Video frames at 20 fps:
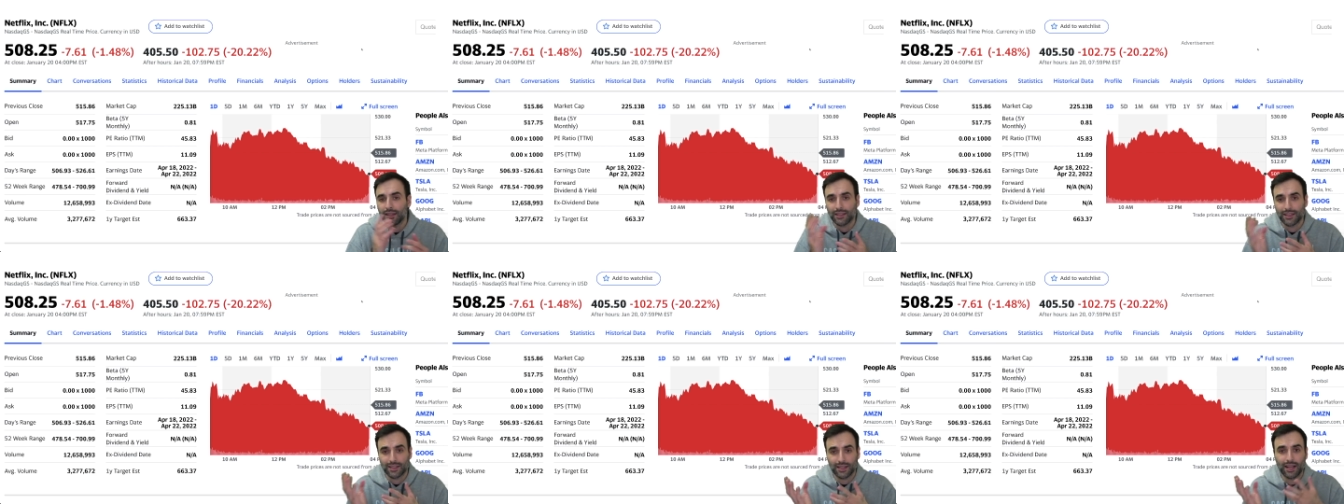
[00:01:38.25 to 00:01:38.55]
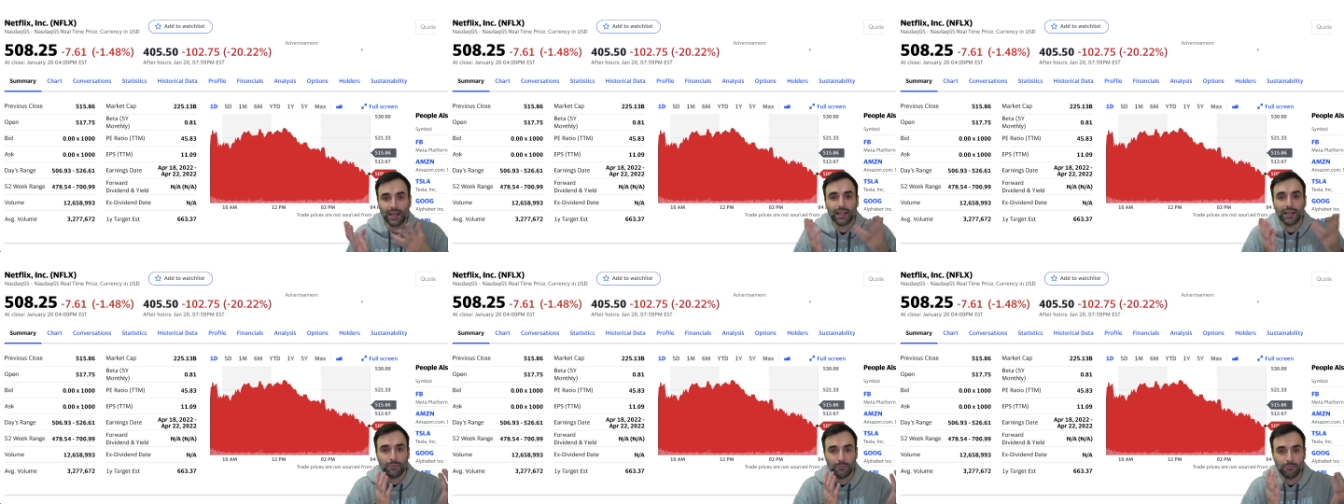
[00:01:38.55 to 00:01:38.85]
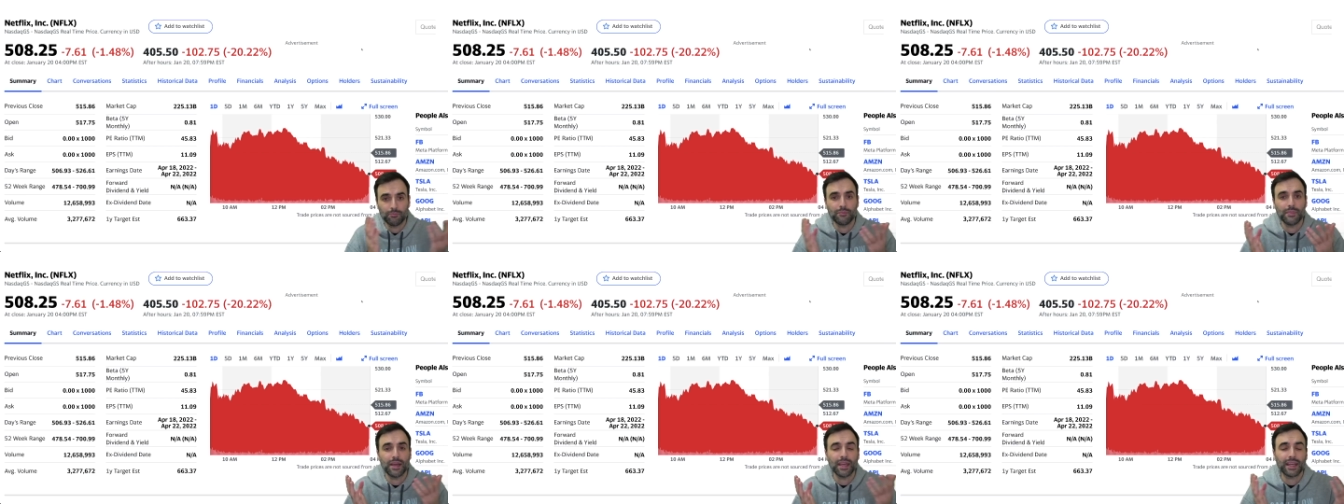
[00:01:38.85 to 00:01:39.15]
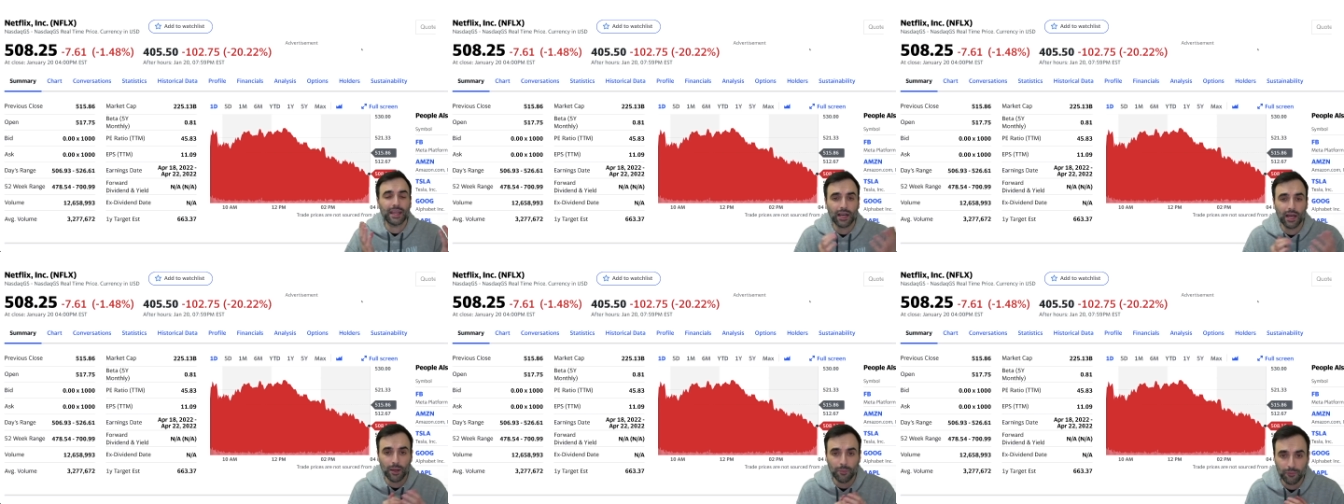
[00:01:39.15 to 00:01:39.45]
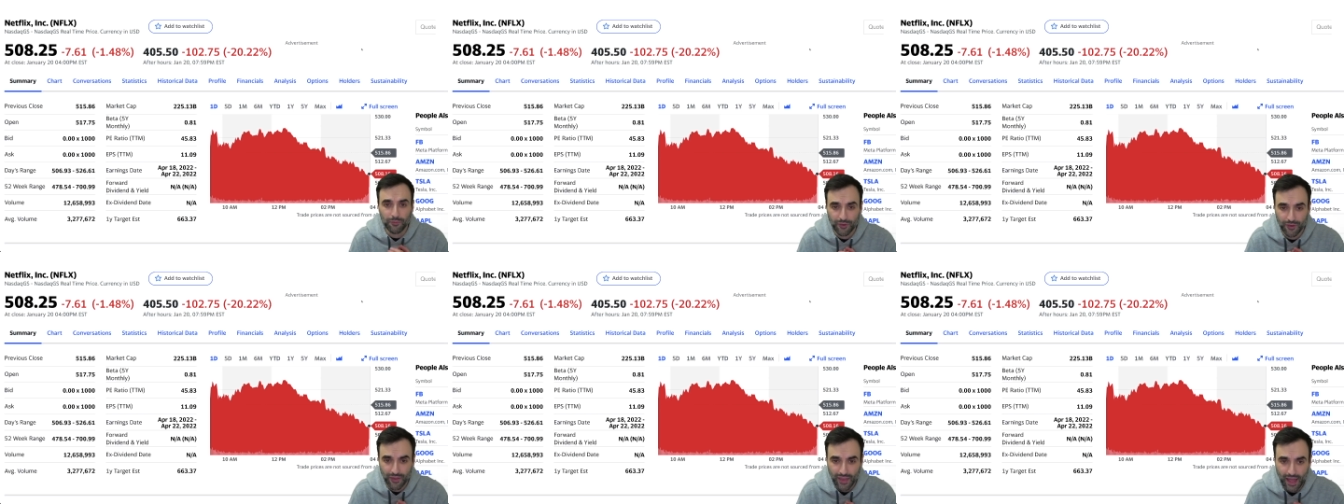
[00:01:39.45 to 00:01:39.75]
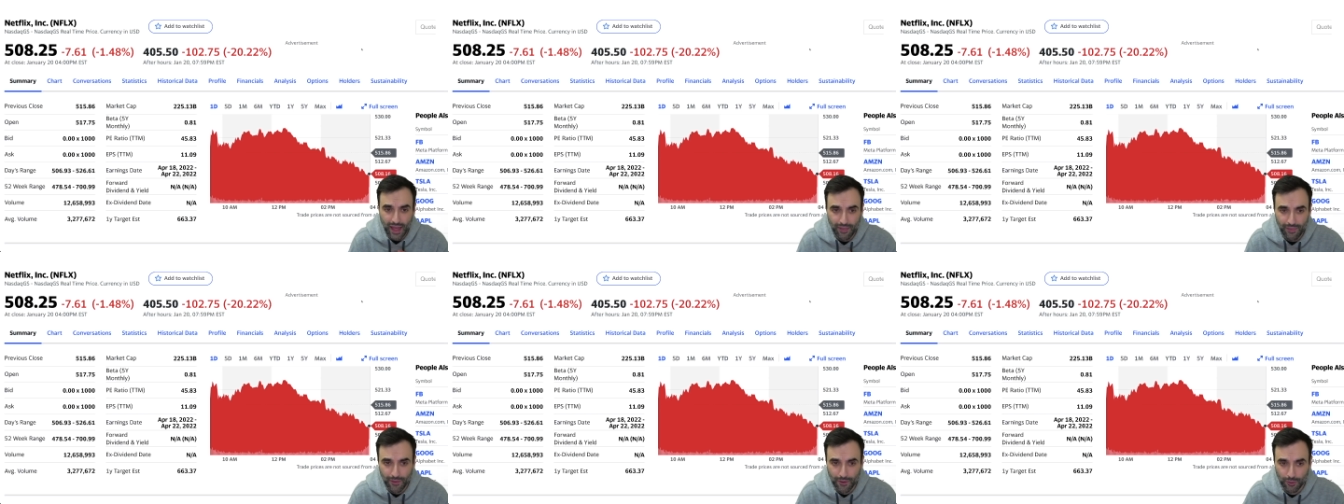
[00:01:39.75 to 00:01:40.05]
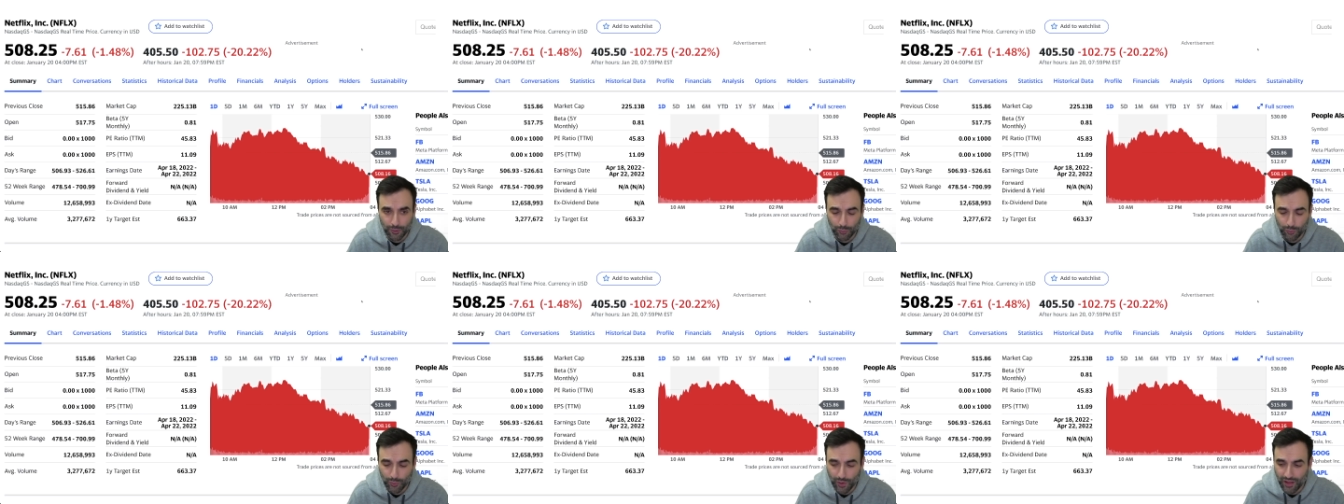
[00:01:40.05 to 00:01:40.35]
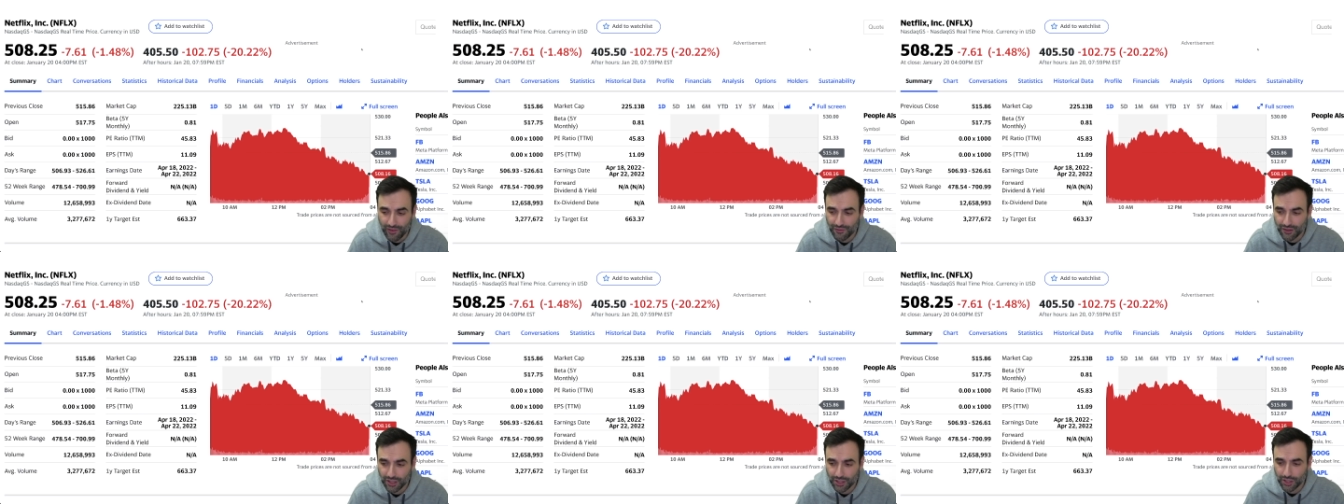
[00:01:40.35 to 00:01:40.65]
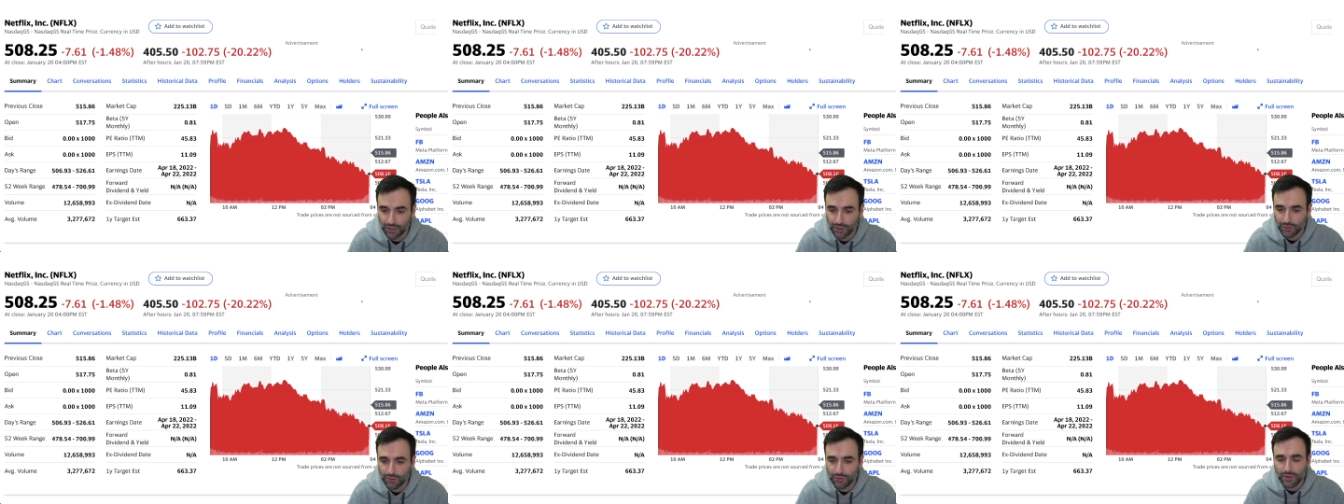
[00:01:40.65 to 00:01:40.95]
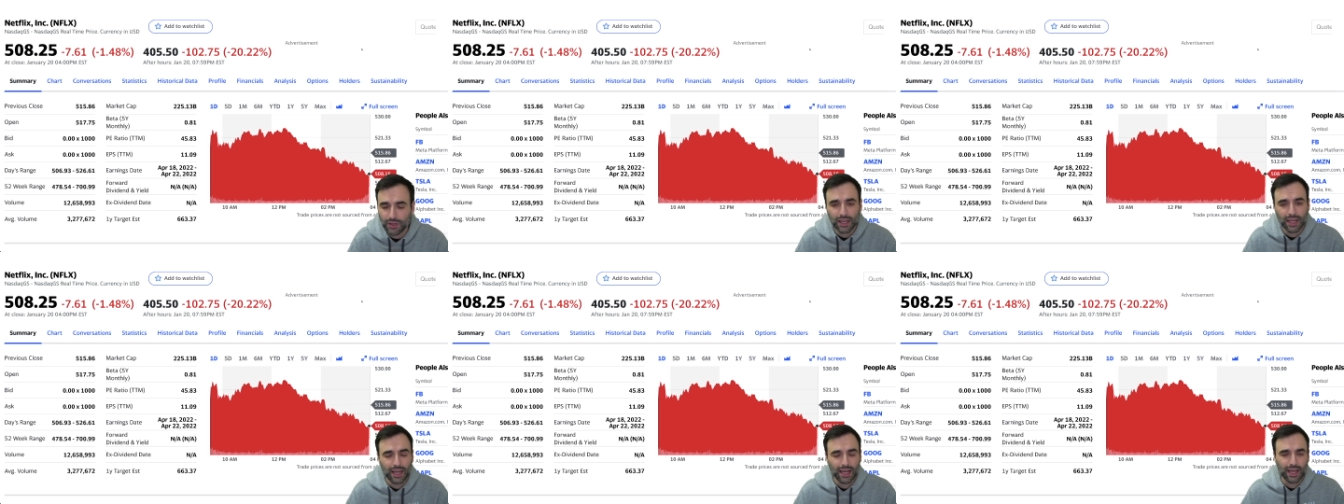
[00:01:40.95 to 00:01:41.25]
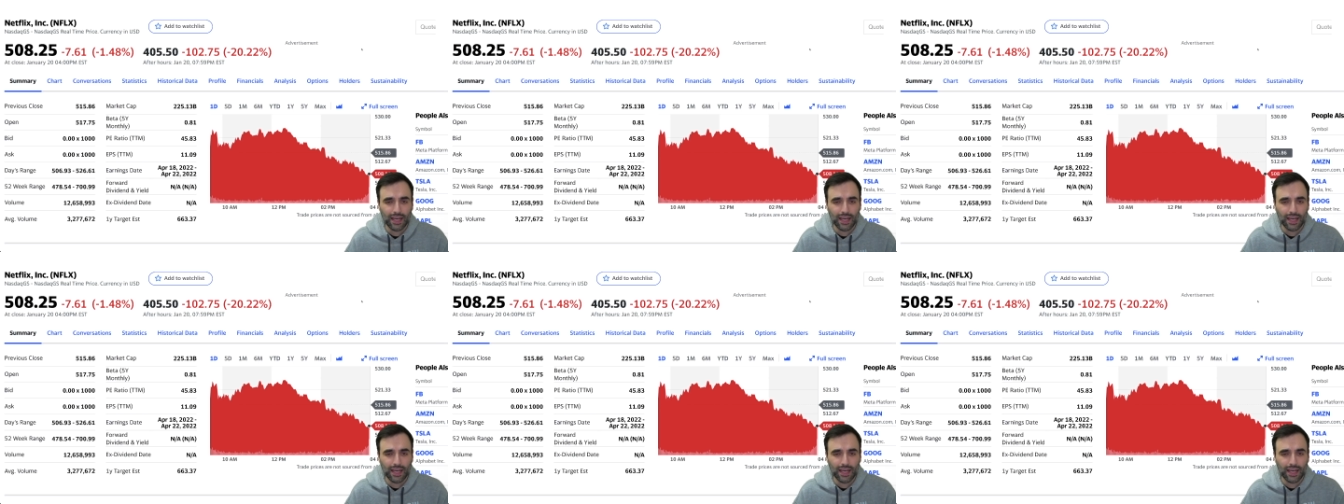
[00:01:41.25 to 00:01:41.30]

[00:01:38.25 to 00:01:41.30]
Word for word: to kind of make up for that, their revenue.